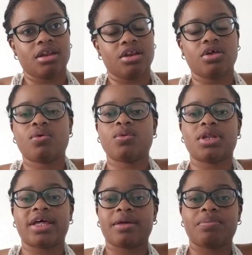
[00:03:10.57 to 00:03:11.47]
Don't
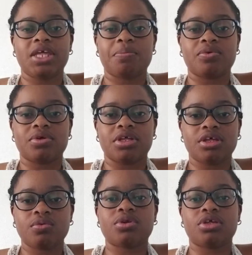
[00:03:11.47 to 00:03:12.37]
let people
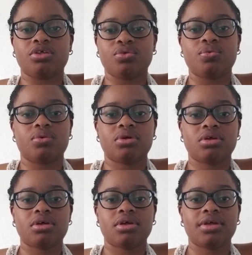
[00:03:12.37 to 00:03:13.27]
guilt you
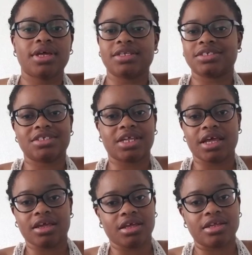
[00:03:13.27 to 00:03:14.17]
into
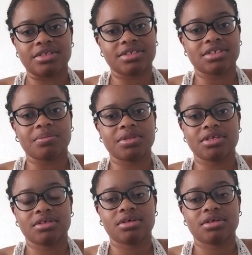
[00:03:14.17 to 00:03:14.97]
staying into something.